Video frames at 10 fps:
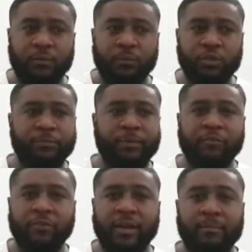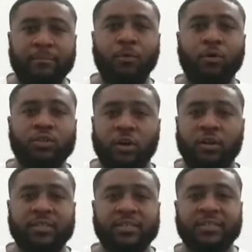we should be creating more
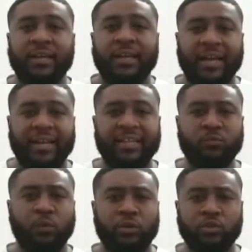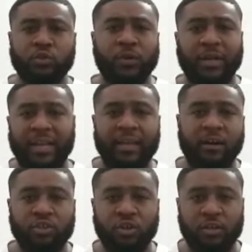chances, at least one or two clear
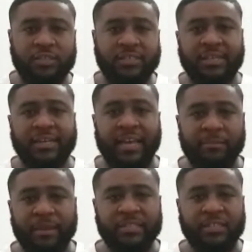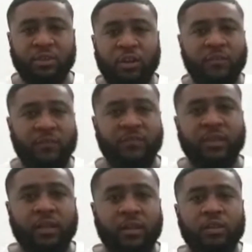cut chances in 90 minutes. I don't even
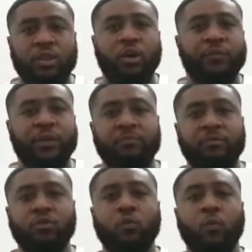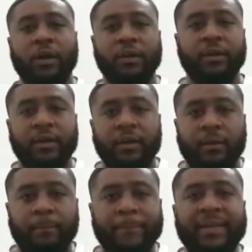know if we can recall one
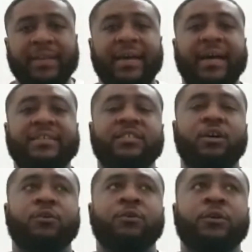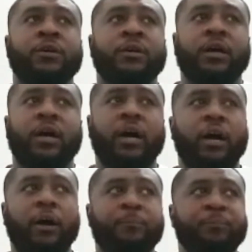being that. So
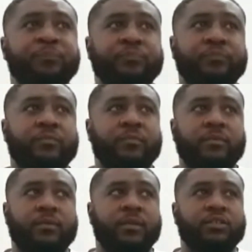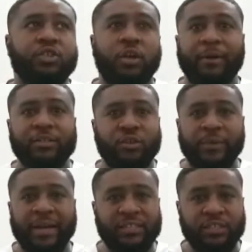so much so
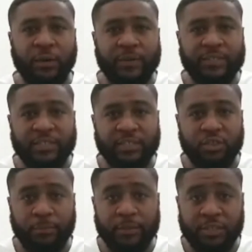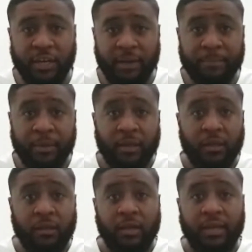we had to go into stoppage time.
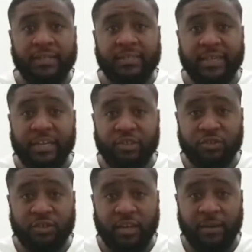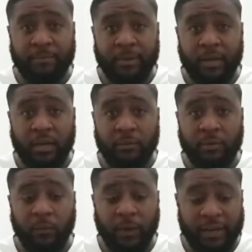Into extra time,
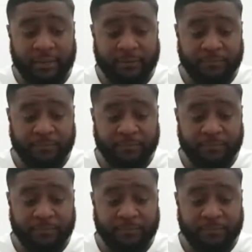we went